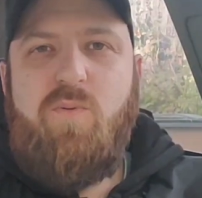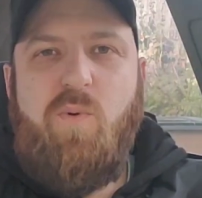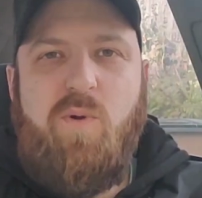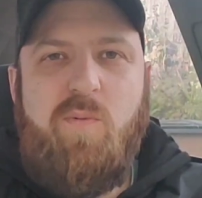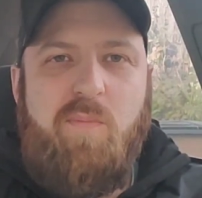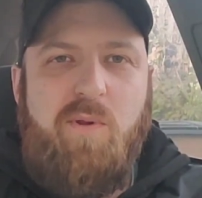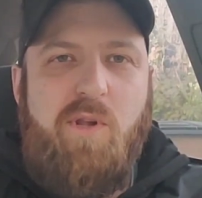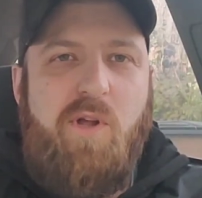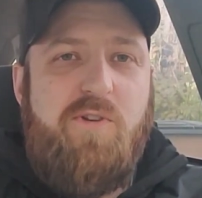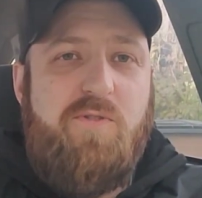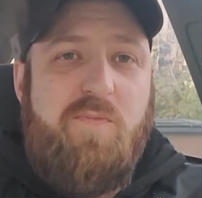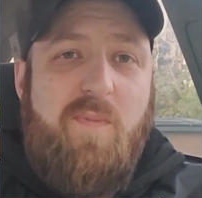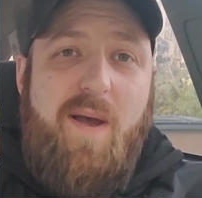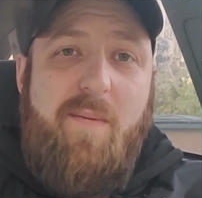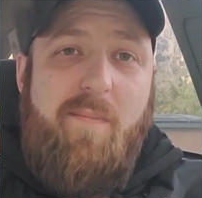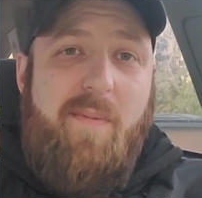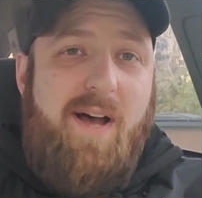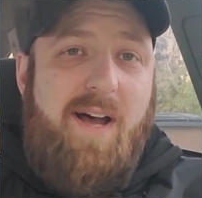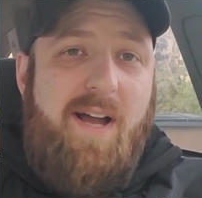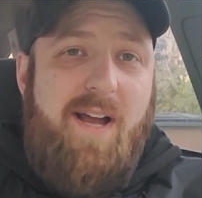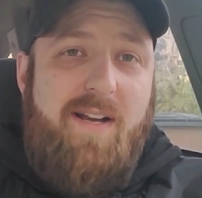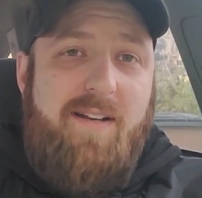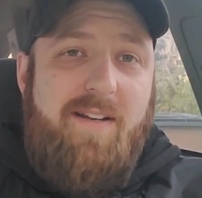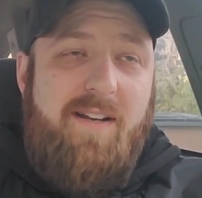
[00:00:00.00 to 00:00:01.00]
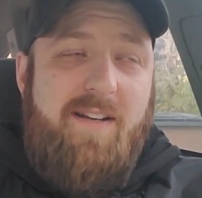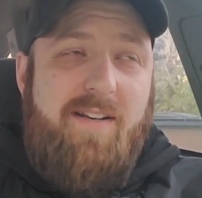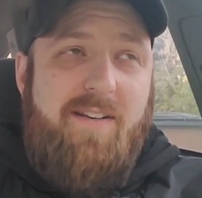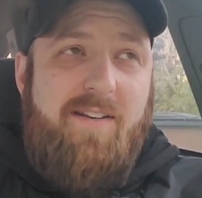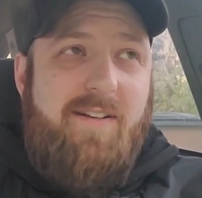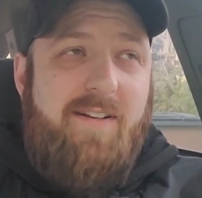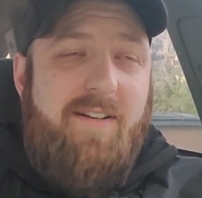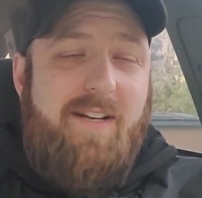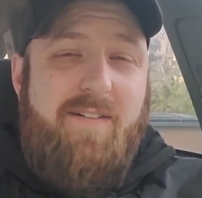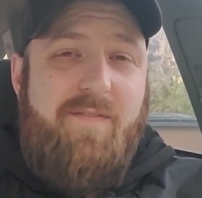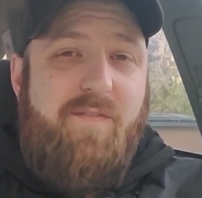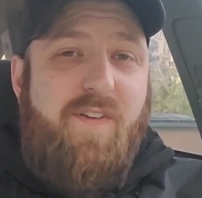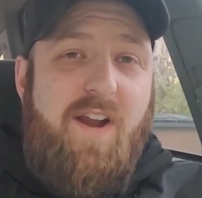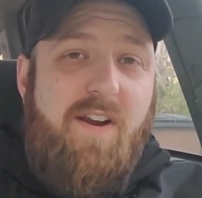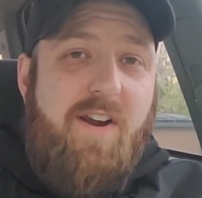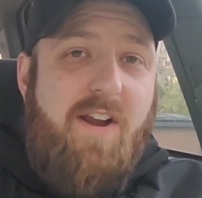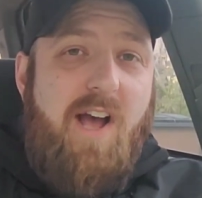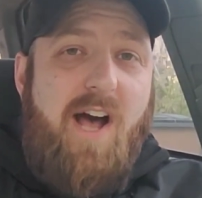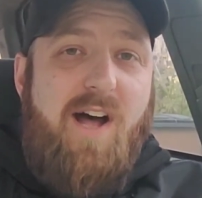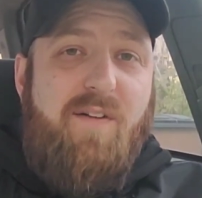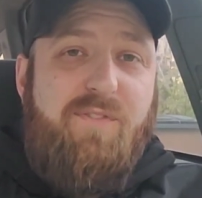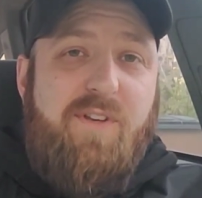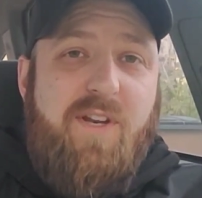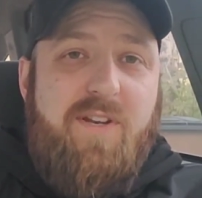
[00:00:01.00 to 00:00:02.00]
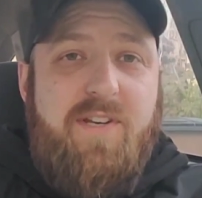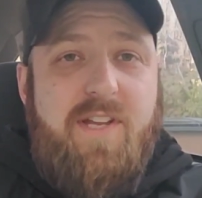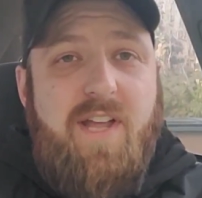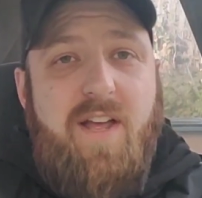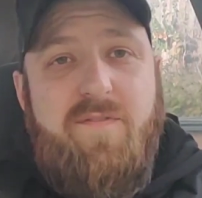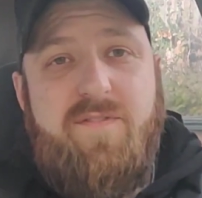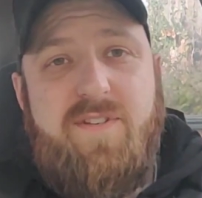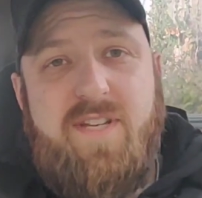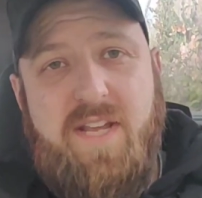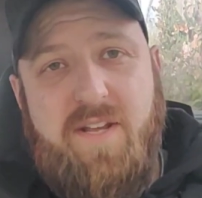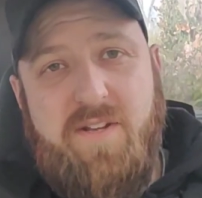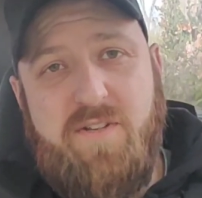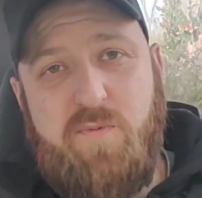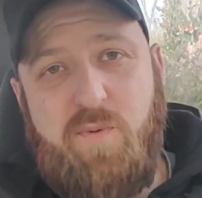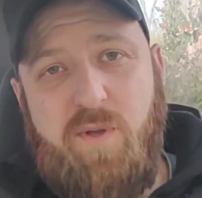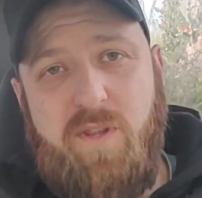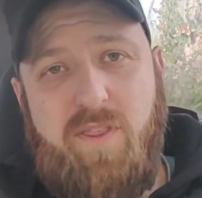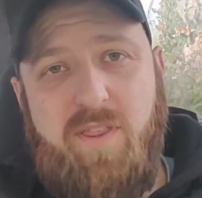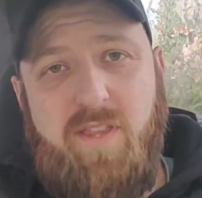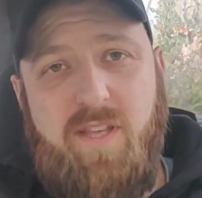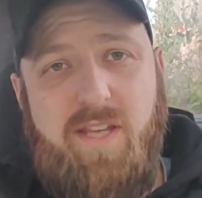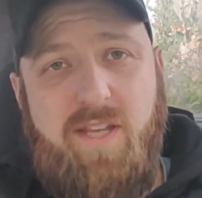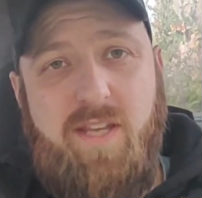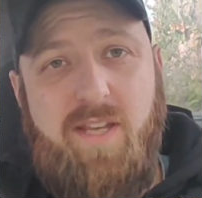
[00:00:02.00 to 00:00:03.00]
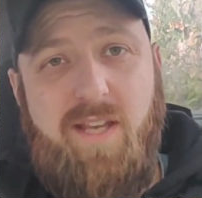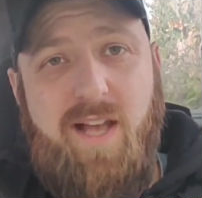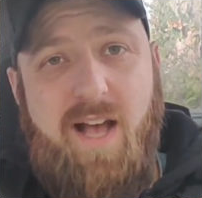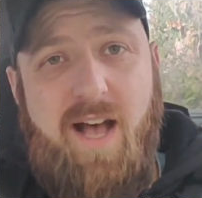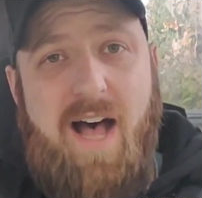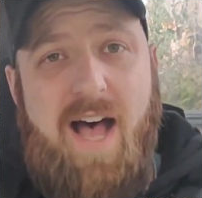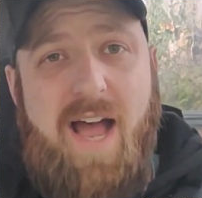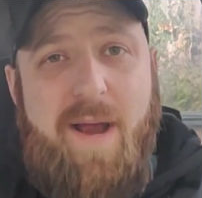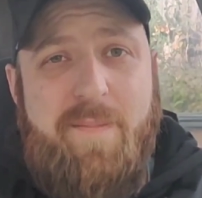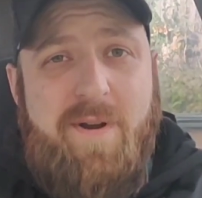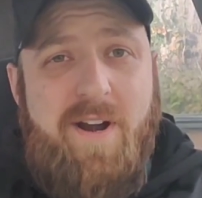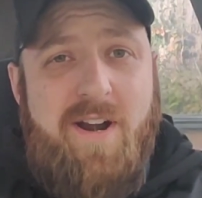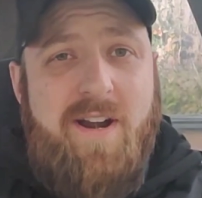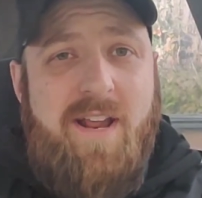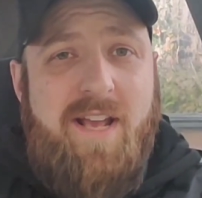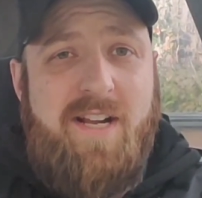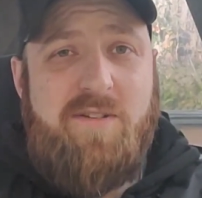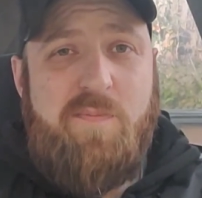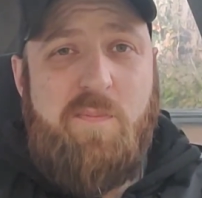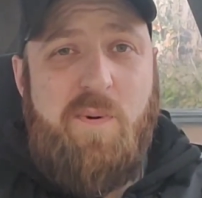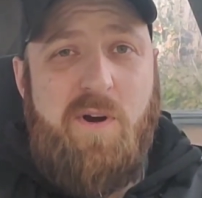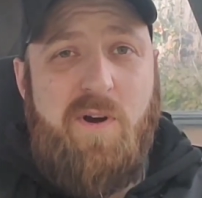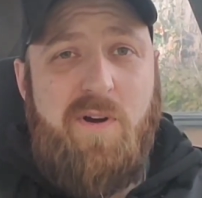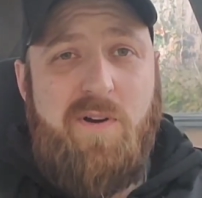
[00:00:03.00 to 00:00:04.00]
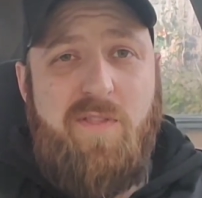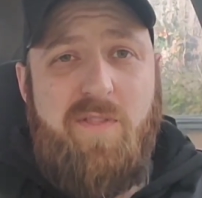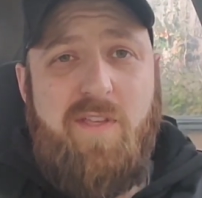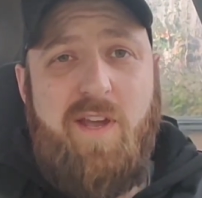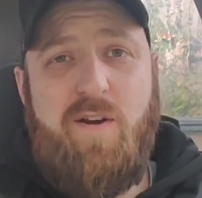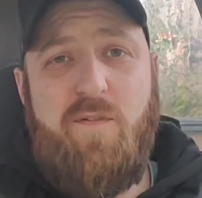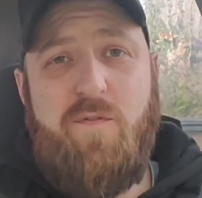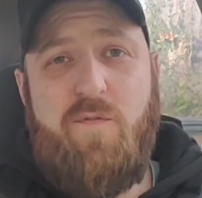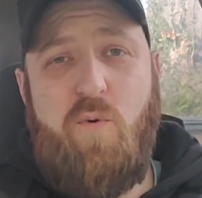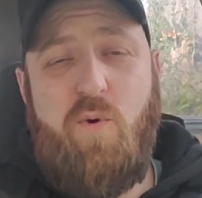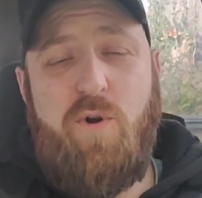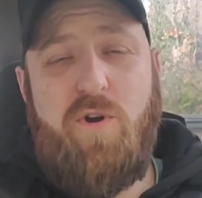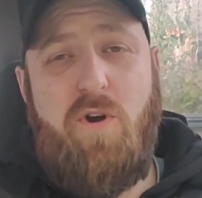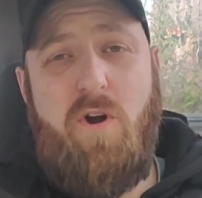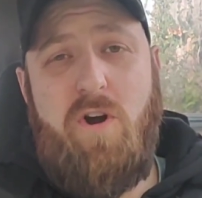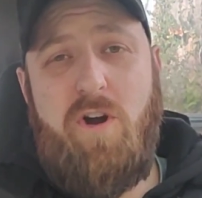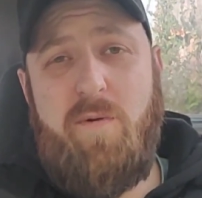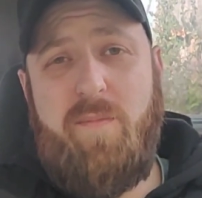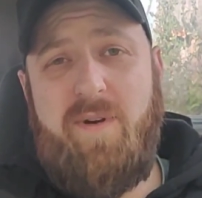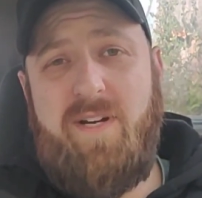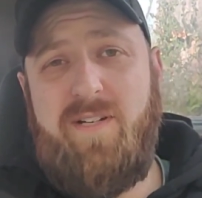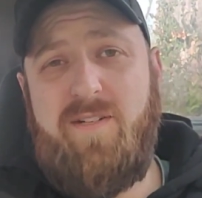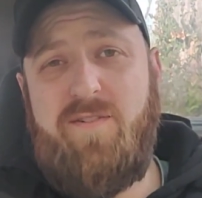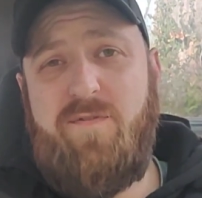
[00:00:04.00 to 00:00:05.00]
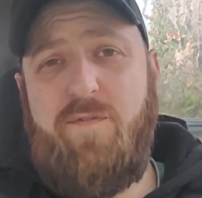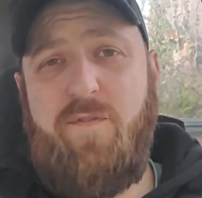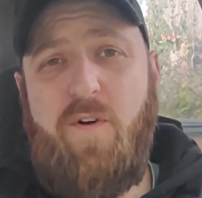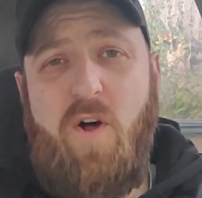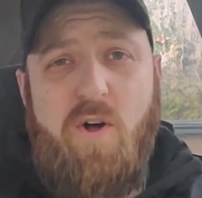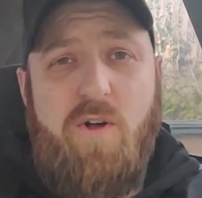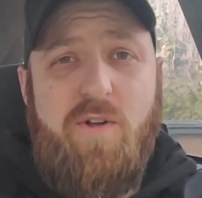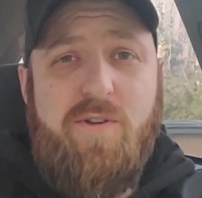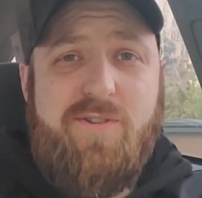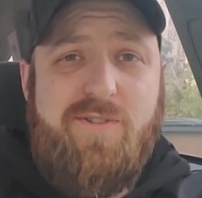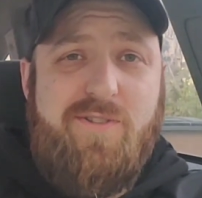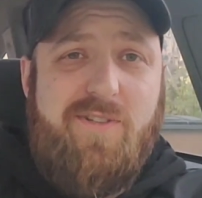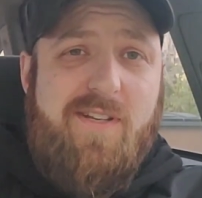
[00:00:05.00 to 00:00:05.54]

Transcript: This one blows my mind, and it very often dovetails with the "I'm not an expert, therefore your argument is false"